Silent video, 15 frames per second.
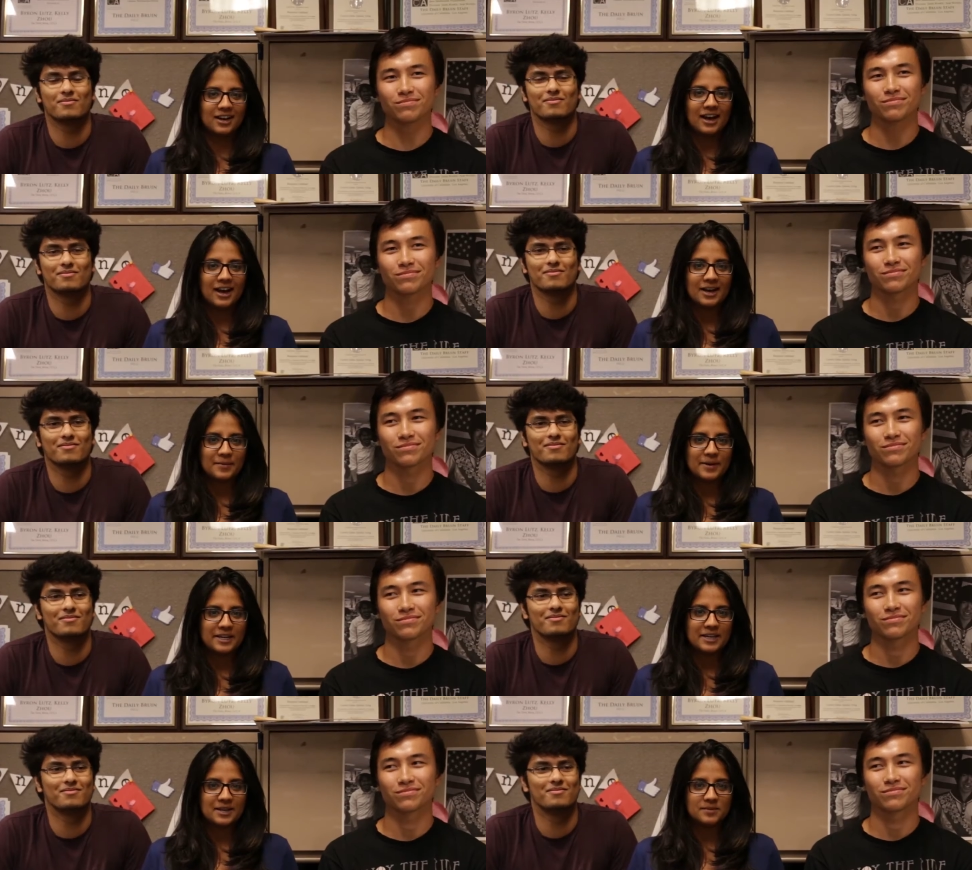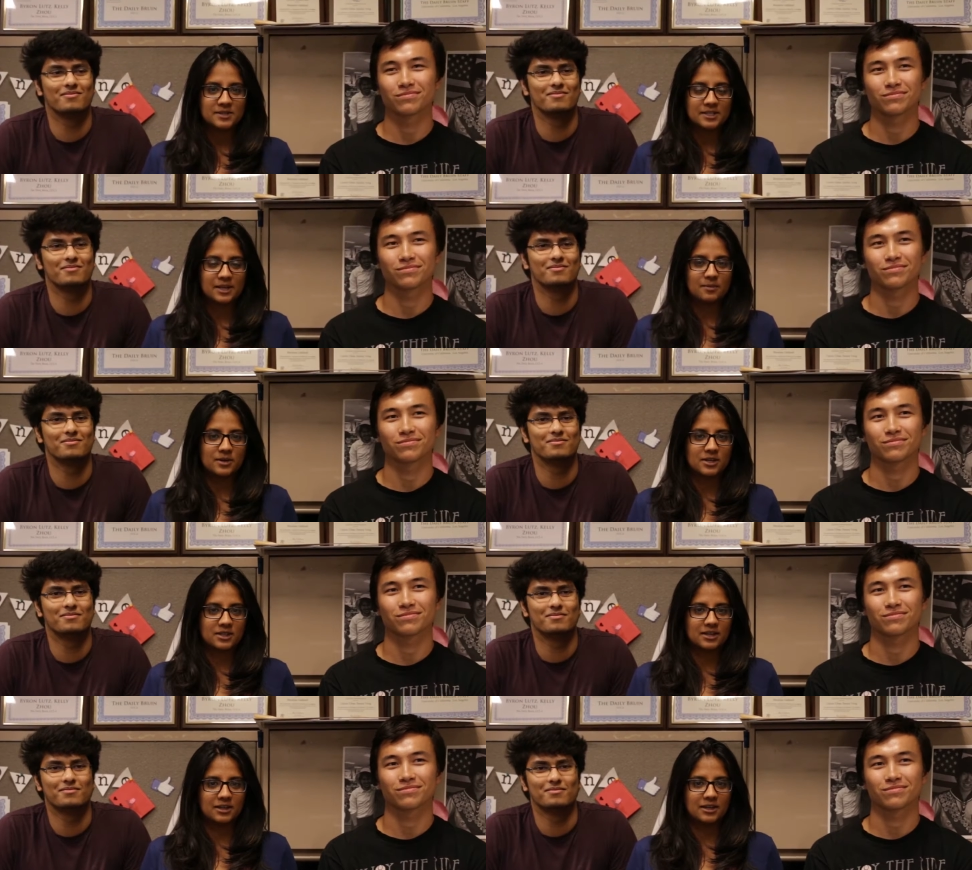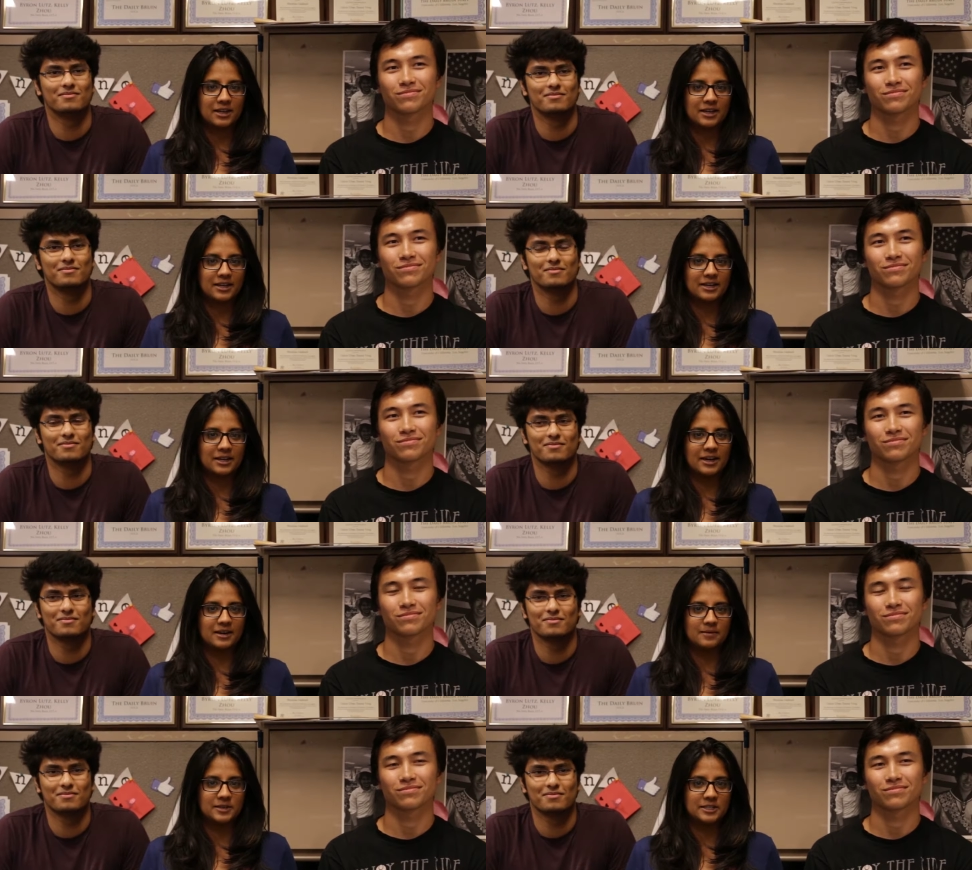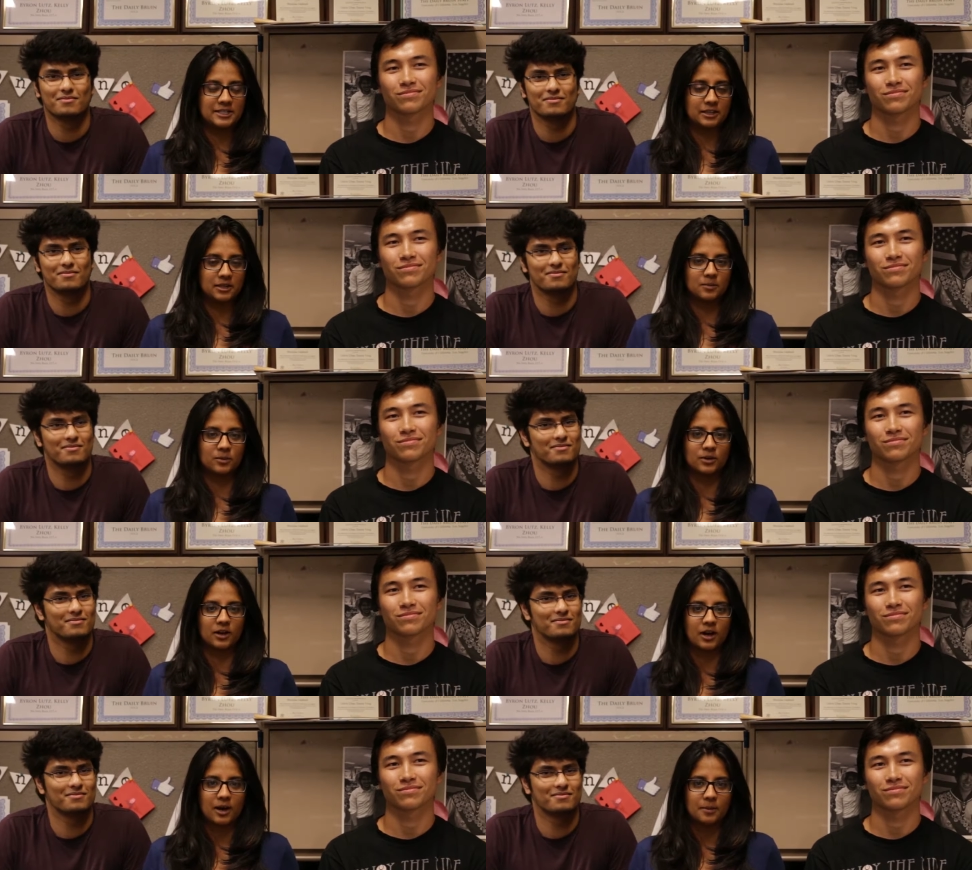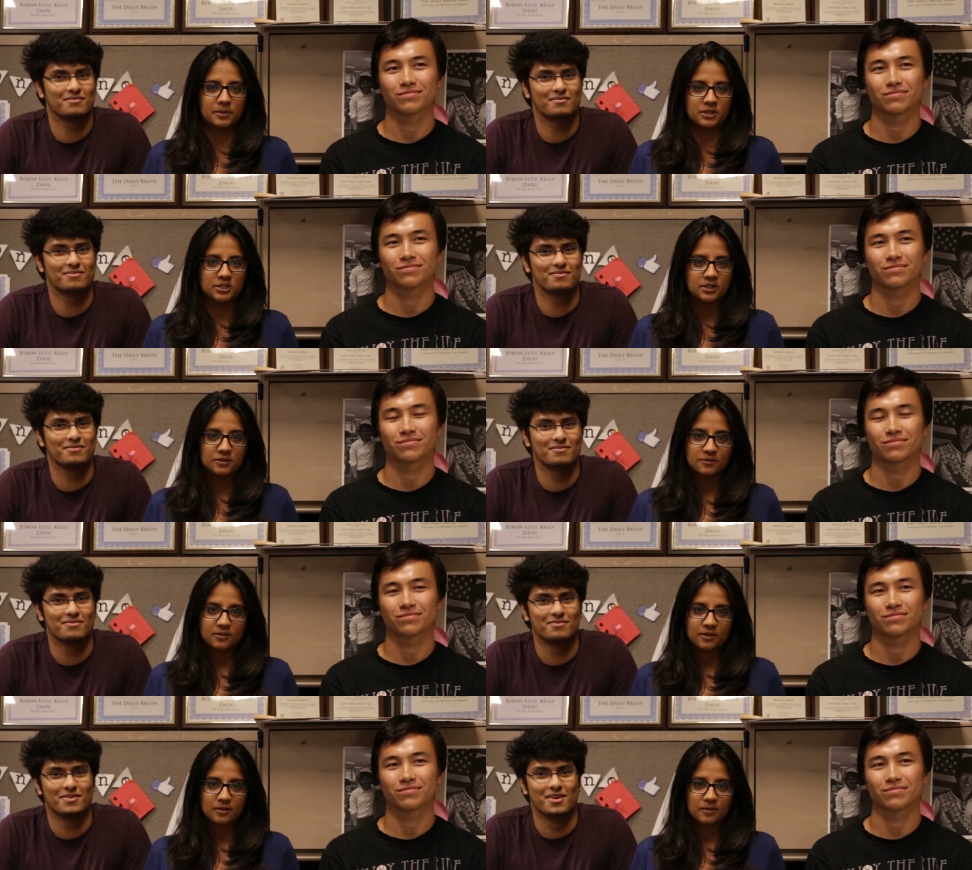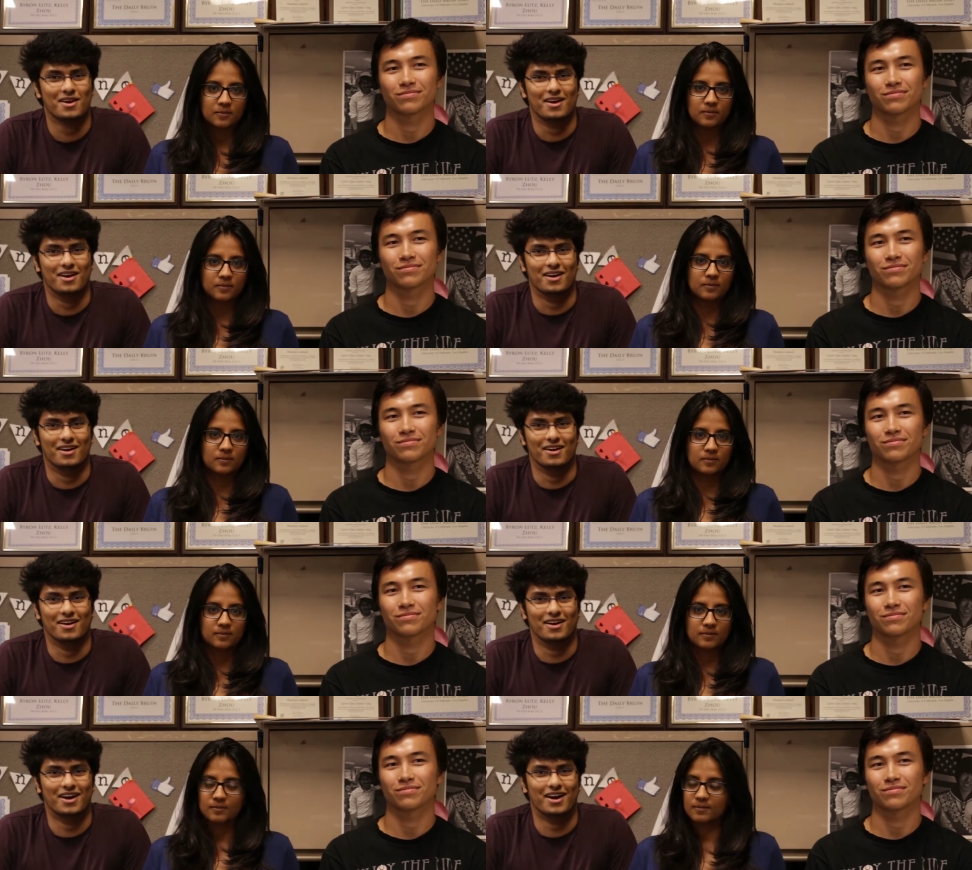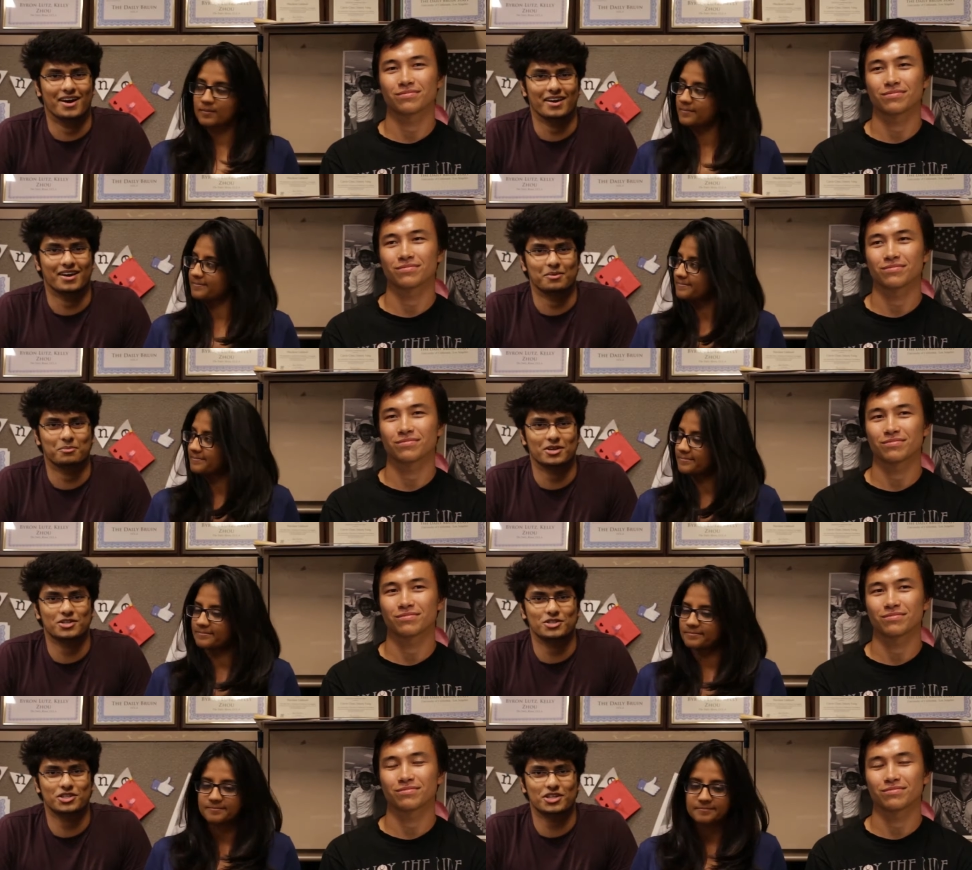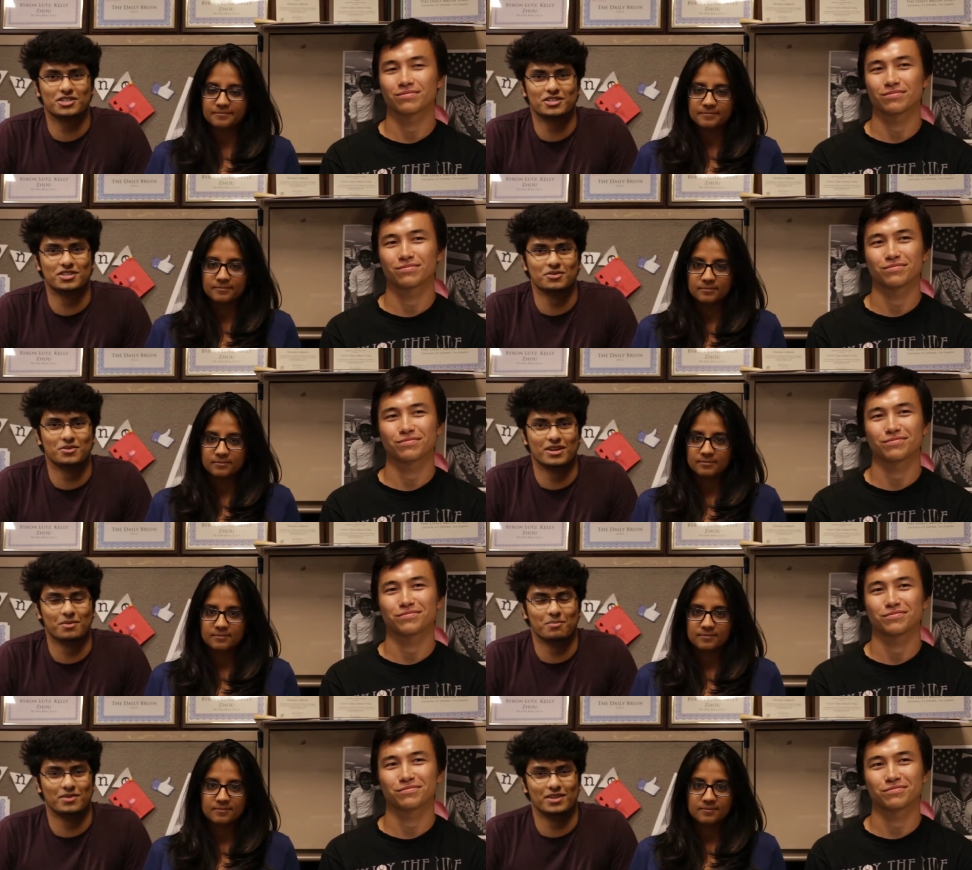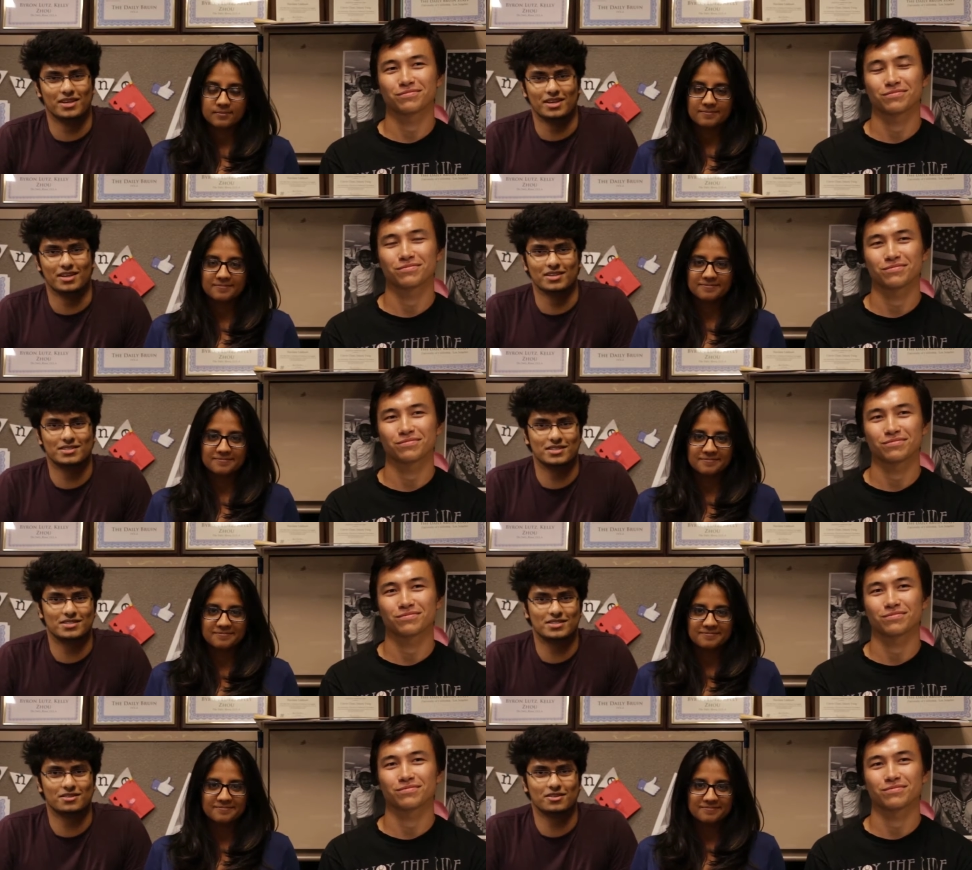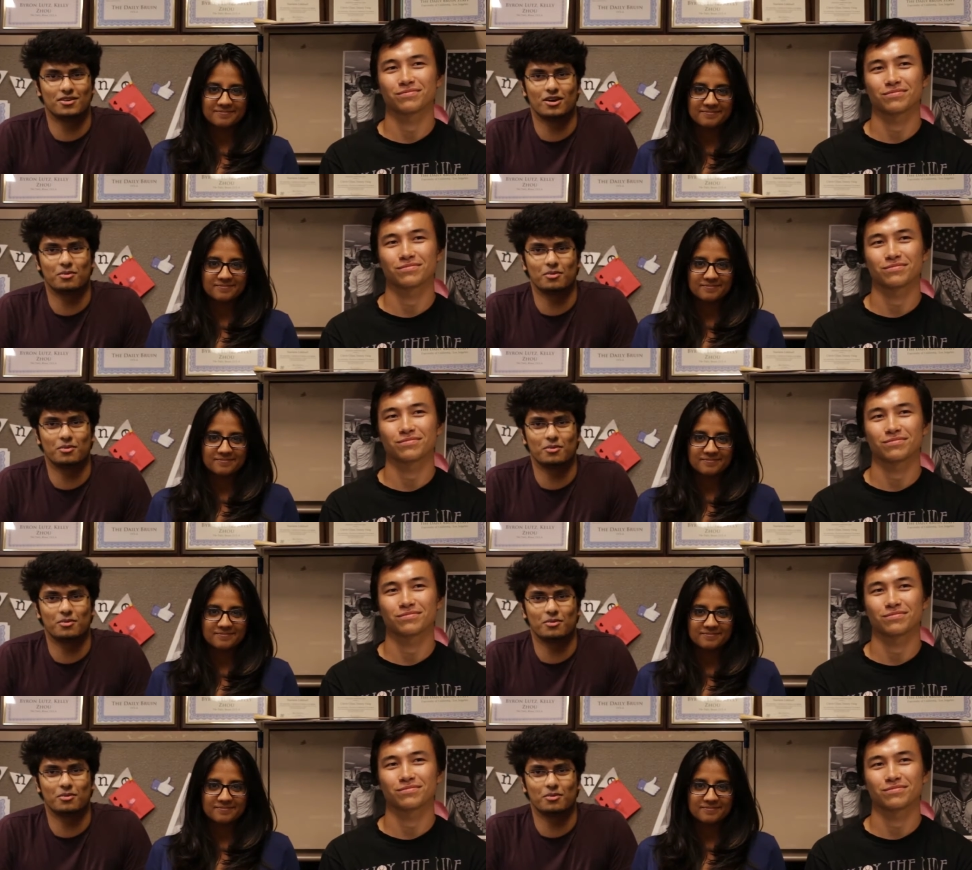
Speaker 1: Hi, my name's Namratha, and I'm the Daily Bruin copy chief.
Speaker 2: Uh, hi, I'm Anjishnu, and I'm the assistant